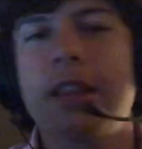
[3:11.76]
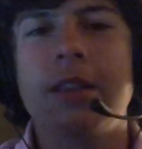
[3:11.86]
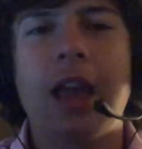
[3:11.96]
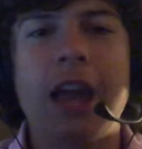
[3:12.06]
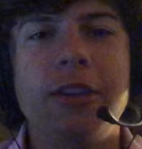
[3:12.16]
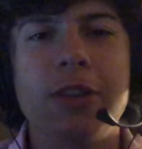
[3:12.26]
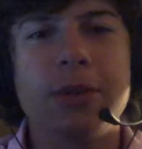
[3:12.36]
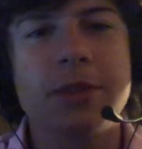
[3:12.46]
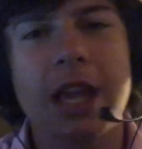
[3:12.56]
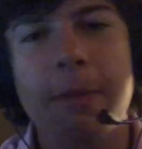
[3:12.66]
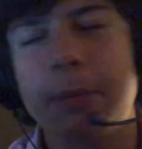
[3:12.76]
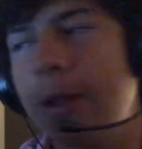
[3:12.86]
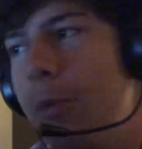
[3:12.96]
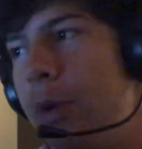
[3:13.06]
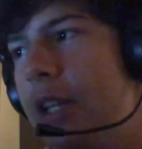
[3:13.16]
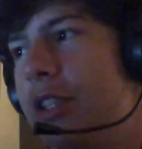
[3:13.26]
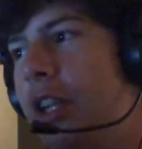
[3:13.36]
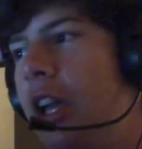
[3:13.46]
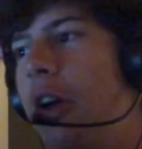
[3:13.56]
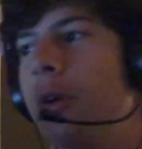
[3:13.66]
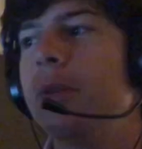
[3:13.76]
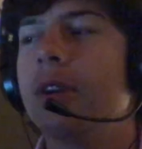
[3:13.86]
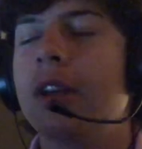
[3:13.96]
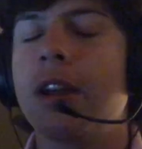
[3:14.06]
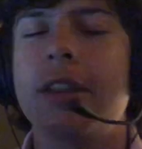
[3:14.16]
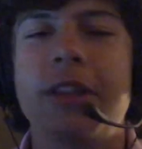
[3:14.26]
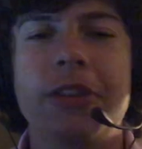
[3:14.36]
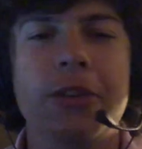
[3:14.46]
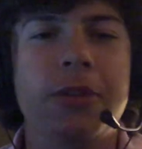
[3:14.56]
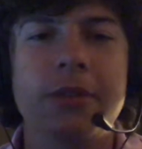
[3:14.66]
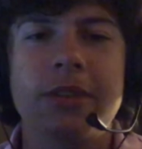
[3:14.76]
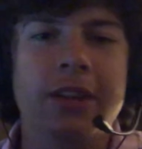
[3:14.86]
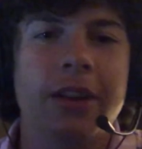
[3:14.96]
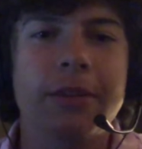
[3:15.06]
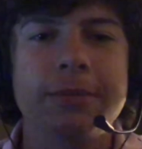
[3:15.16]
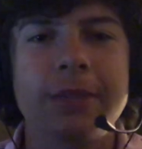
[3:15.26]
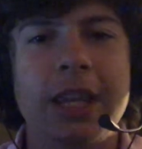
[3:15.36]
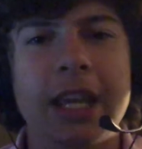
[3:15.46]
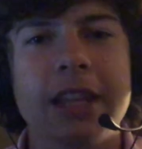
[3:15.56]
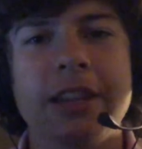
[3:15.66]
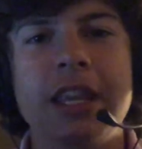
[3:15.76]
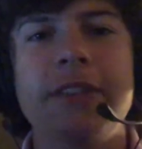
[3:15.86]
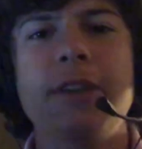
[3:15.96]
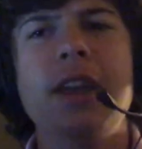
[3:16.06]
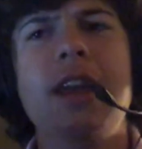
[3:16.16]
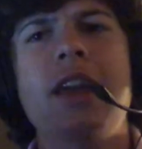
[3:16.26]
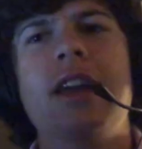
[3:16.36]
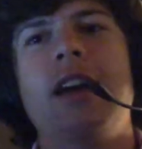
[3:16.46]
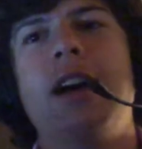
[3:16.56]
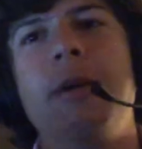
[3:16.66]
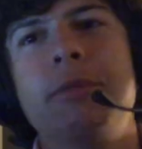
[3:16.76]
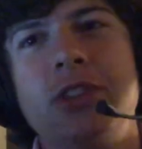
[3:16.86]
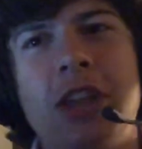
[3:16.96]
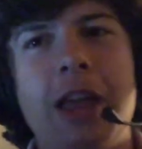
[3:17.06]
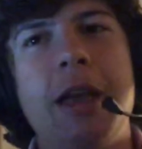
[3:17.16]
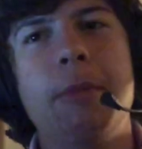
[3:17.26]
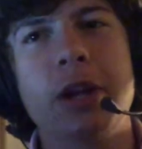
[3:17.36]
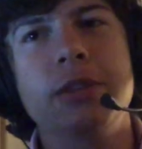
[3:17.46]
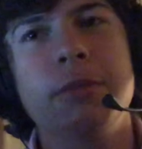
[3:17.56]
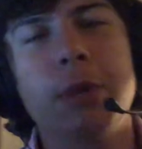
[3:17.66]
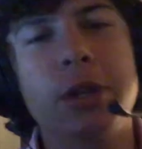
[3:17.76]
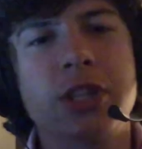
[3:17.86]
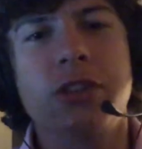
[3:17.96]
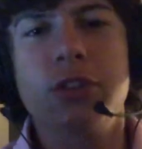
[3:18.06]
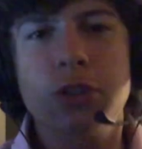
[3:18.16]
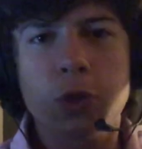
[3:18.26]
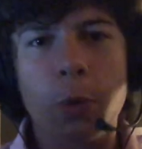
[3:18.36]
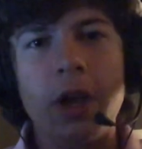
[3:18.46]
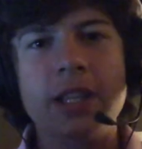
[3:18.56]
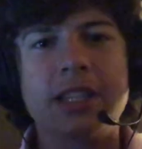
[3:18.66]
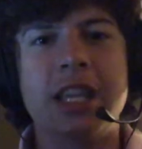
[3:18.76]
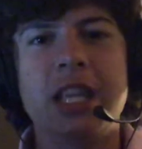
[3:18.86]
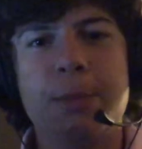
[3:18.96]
I knew this was happening weeks ago. The dude, he can leave. So now that marks it twice that he's